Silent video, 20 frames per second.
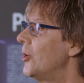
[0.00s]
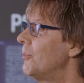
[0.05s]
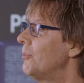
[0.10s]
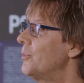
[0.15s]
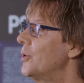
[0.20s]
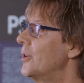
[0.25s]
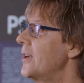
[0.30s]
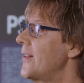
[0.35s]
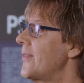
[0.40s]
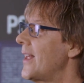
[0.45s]

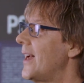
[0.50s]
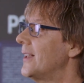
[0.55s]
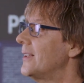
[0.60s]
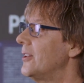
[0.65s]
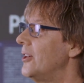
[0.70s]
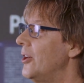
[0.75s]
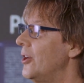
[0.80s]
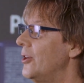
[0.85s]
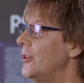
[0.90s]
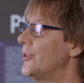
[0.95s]
Putting that
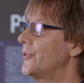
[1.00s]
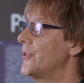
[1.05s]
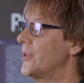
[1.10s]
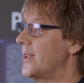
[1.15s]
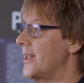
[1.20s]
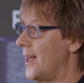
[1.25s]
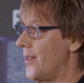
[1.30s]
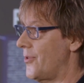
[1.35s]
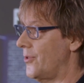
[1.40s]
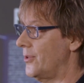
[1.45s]
all
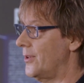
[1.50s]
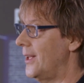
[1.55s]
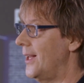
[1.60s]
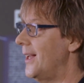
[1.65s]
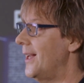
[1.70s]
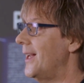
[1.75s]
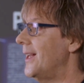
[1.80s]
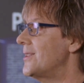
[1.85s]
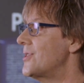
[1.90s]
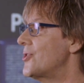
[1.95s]
together,
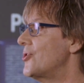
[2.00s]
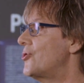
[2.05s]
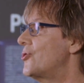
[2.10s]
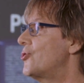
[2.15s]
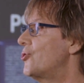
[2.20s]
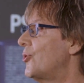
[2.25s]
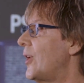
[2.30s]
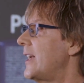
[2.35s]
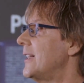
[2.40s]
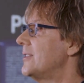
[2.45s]
It's
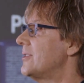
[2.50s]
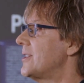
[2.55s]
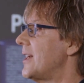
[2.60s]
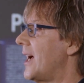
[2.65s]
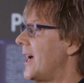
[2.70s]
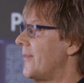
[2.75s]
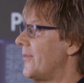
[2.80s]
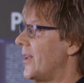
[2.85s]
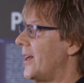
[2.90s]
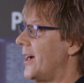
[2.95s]
great to
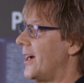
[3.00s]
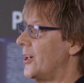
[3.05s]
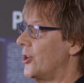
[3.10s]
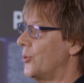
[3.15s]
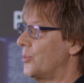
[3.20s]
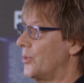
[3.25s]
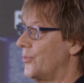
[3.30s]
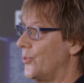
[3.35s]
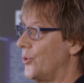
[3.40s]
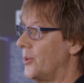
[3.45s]
have the higher
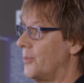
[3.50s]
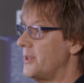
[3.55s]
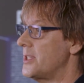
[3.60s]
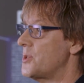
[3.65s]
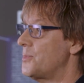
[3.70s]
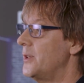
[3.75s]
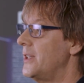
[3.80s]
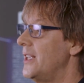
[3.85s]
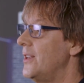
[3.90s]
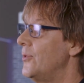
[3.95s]
performance,
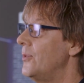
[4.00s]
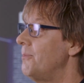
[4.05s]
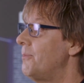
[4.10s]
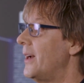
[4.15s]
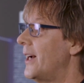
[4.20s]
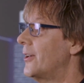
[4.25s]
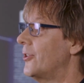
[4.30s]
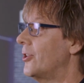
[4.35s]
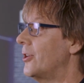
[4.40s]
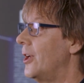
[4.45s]
but even
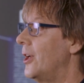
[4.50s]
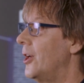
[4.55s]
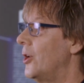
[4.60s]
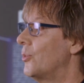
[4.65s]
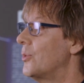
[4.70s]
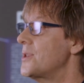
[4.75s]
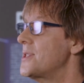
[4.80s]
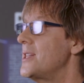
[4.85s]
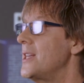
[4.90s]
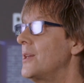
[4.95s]
better,
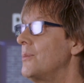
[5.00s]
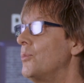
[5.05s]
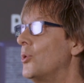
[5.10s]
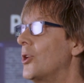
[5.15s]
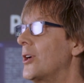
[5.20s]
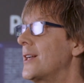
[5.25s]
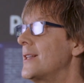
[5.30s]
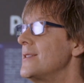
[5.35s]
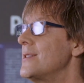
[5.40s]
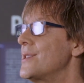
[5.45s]
we're seeing
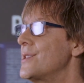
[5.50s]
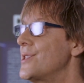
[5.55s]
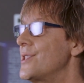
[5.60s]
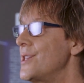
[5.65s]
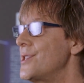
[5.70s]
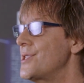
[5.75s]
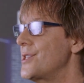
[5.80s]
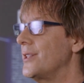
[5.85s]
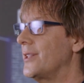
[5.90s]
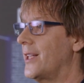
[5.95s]
more
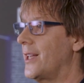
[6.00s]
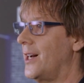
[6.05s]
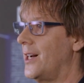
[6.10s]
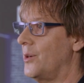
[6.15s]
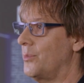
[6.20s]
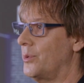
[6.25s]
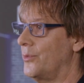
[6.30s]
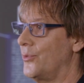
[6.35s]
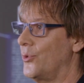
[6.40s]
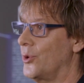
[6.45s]
consistently high
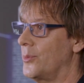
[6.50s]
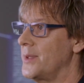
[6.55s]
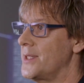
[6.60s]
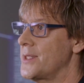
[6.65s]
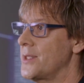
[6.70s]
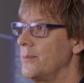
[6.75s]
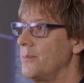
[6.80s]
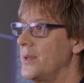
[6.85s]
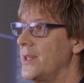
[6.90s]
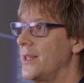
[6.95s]

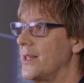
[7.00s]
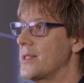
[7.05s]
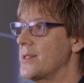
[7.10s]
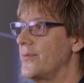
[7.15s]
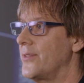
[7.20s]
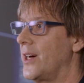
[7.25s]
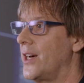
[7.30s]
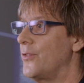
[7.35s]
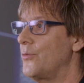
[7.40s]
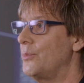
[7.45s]
performance on
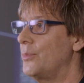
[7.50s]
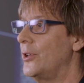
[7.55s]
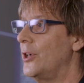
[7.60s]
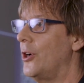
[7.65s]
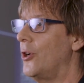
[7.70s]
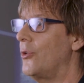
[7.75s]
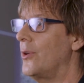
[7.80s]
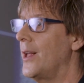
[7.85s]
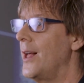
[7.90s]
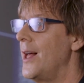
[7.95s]
PS5
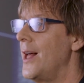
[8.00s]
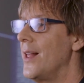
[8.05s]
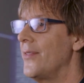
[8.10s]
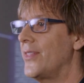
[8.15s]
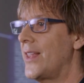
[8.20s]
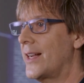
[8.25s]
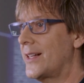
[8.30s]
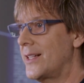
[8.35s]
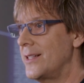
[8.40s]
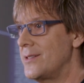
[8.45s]
Pro.
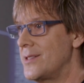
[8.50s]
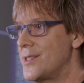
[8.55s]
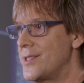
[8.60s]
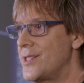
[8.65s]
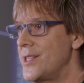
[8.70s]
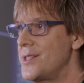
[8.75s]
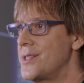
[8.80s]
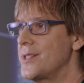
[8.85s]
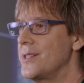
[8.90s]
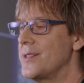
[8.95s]
That
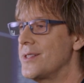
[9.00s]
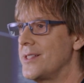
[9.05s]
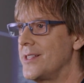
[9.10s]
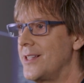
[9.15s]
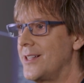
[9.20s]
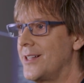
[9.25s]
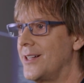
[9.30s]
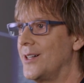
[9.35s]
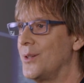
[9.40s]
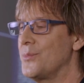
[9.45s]
consistency
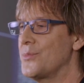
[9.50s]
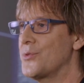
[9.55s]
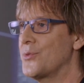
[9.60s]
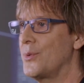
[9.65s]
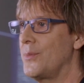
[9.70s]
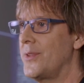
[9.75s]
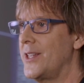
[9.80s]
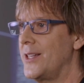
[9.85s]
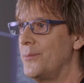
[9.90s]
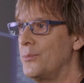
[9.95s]
comes
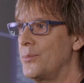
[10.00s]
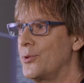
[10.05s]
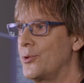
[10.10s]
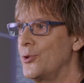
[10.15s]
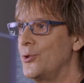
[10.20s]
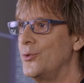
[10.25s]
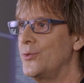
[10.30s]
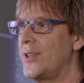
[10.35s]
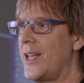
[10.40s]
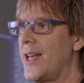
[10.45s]
from the
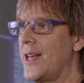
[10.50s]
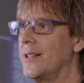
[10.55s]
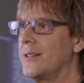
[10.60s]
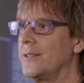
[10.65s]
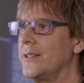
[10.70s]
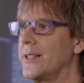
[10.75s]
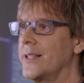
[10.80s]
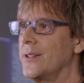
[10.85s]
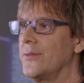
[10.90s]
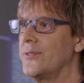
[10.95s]
improved
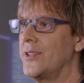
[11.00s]
handling of